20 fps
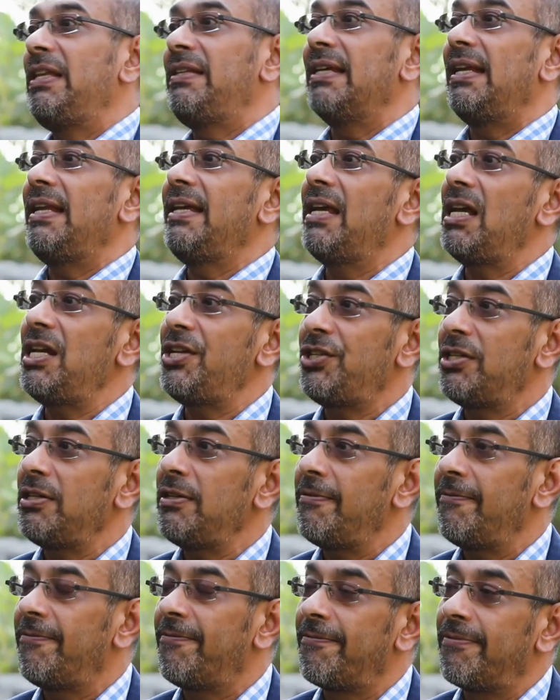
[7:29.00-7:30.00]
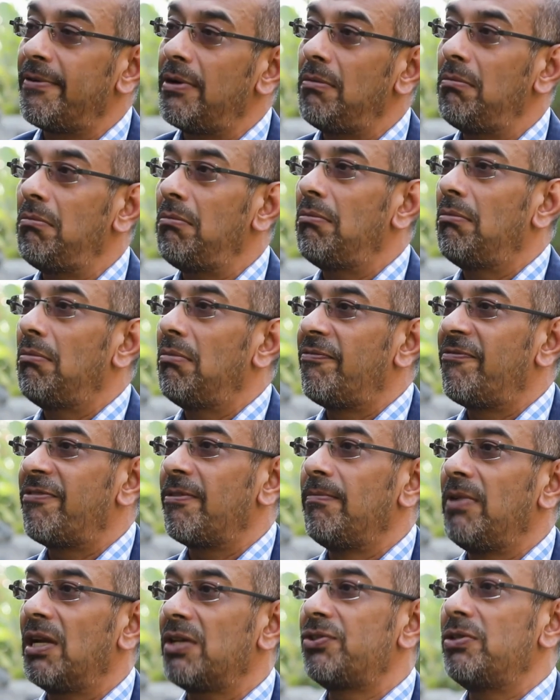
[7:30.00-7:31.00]
The delegation from
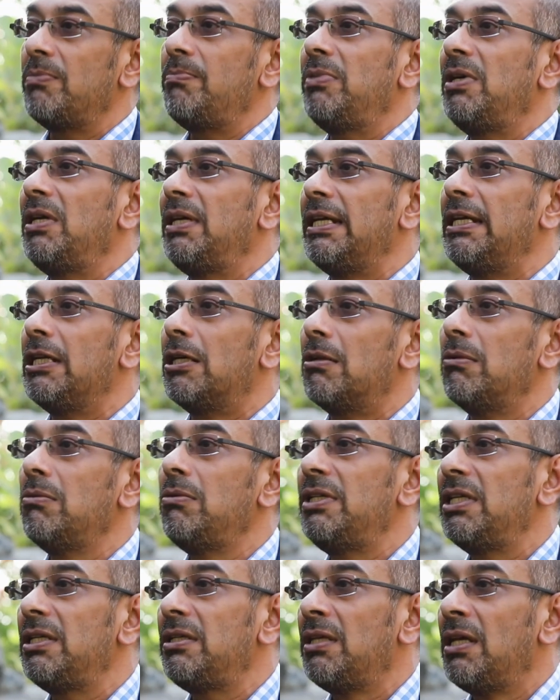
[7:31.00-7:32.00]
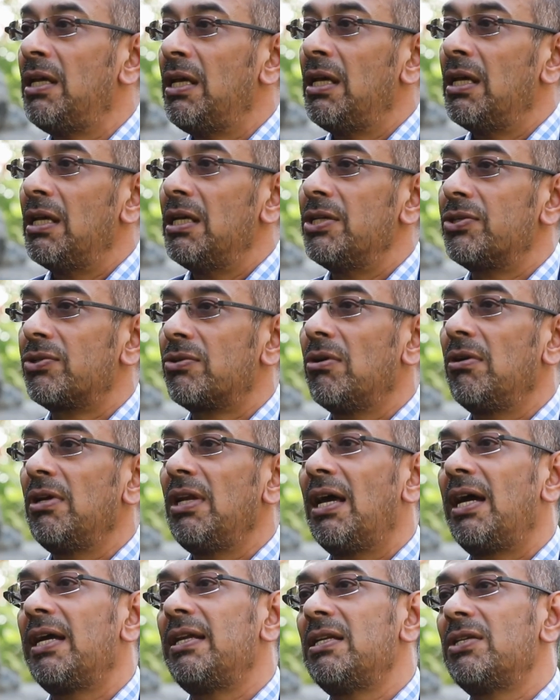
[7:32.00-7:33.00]
Luxembourg included His
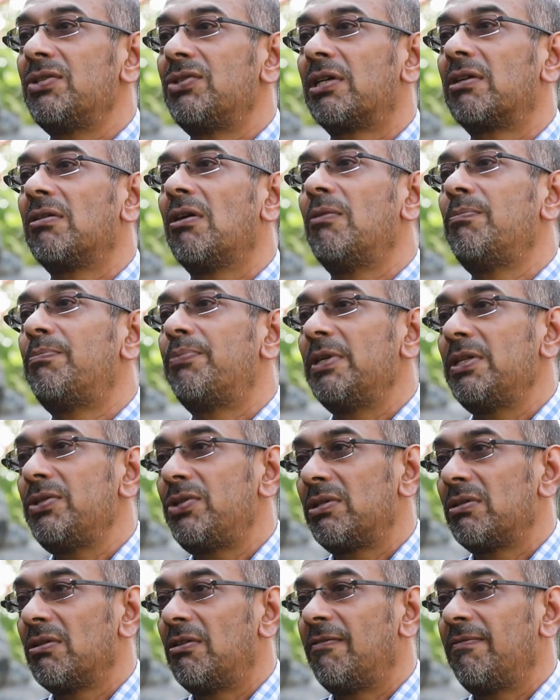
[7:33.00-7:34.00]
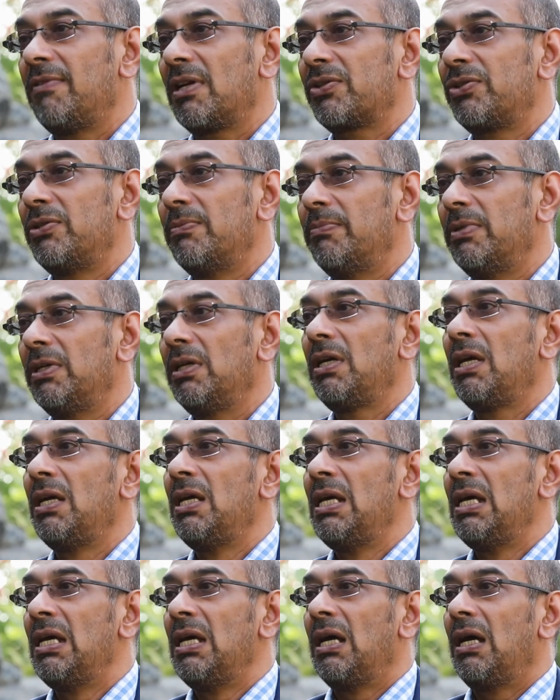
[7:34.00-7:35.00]
Royal Highness the Crown Prince of Luxembourg,
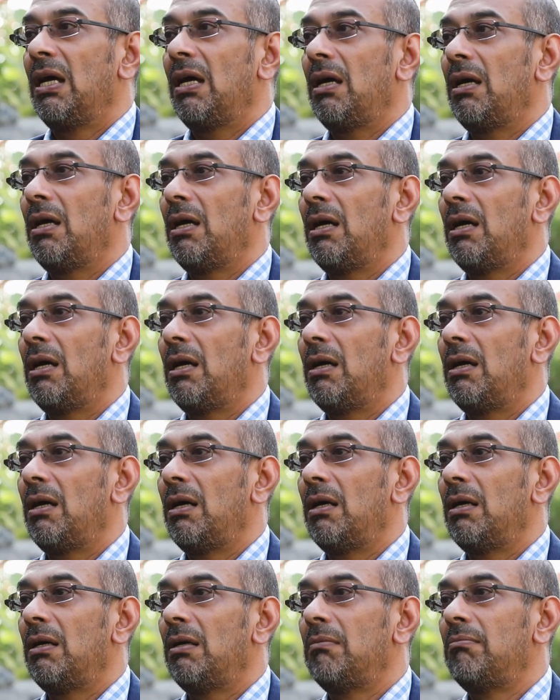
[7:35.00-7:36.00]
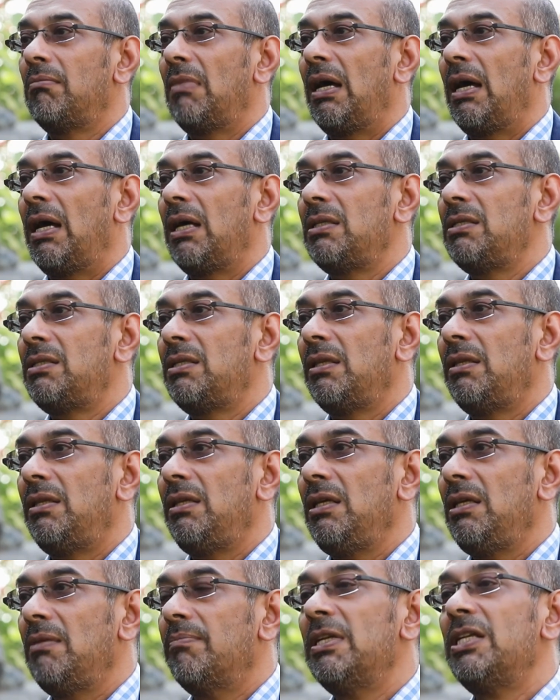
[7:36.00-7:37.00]
and
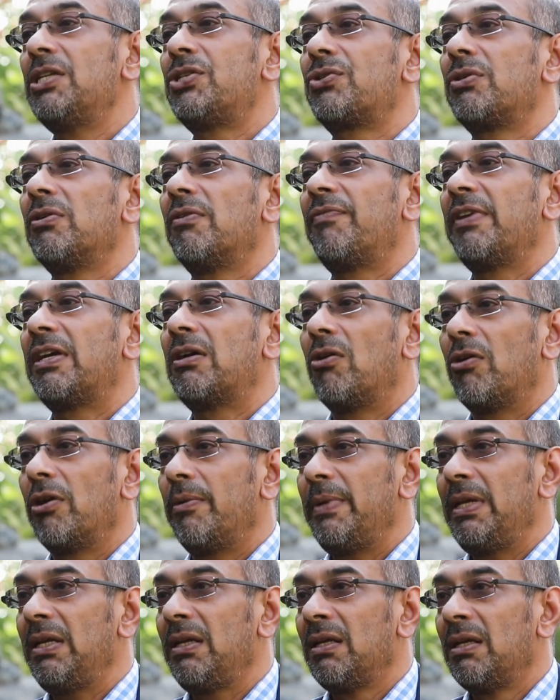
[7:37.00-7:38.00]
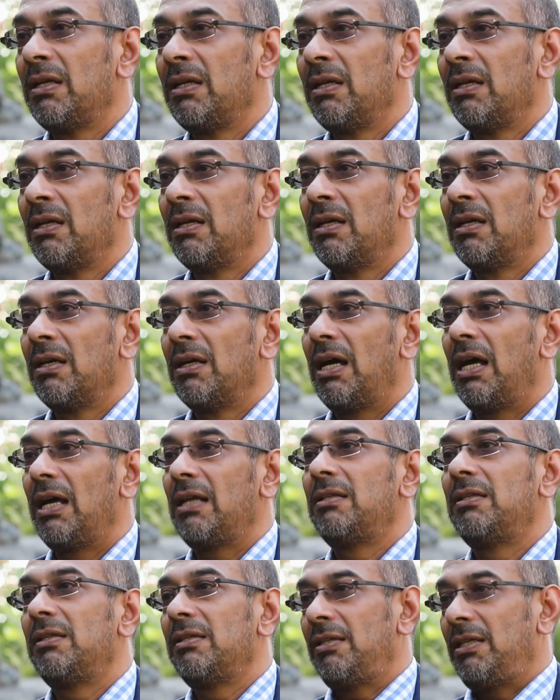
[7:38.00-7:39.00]
the Minister of Economy
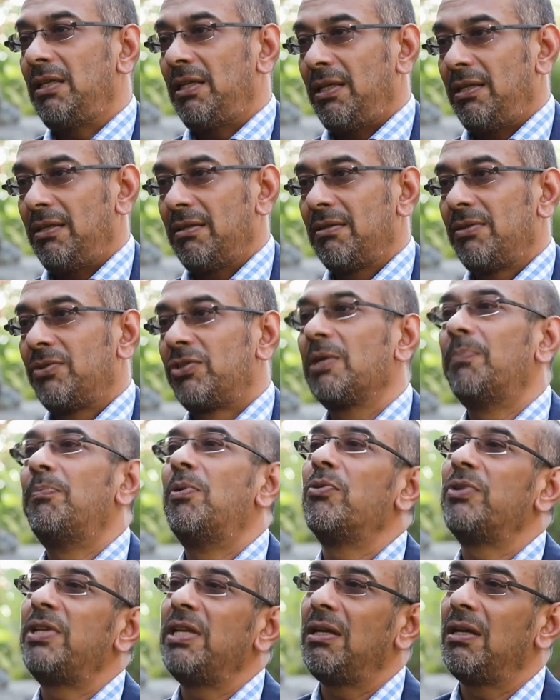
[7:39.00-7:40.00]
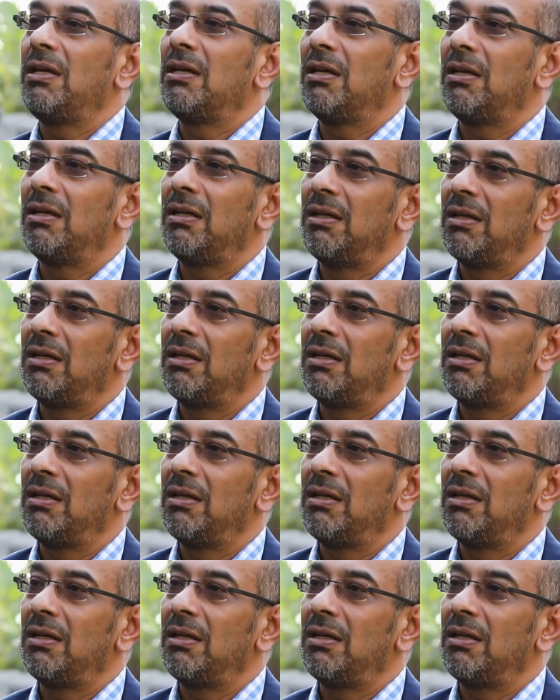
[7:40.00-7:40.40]
and the supporting